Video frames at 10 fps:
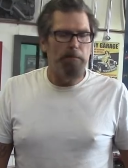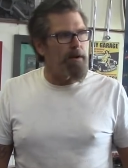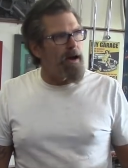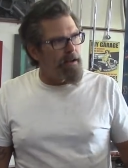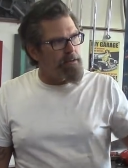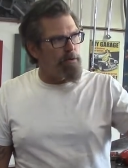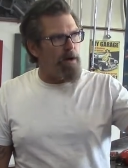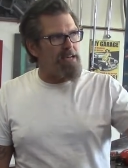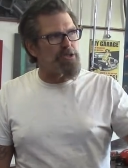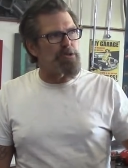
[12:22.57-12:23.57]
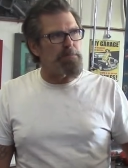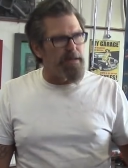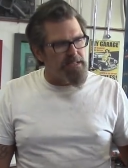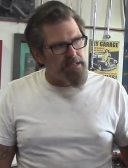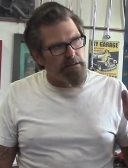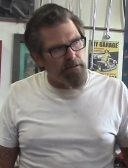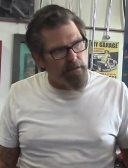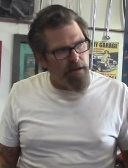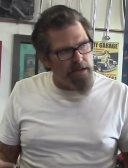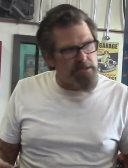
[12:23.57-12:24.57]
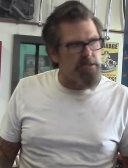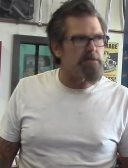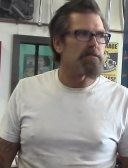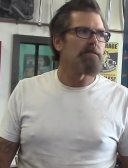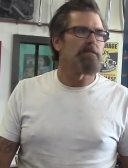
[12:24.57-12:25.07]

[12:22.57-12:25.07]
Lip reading: But I like the wax treatment. It's a little less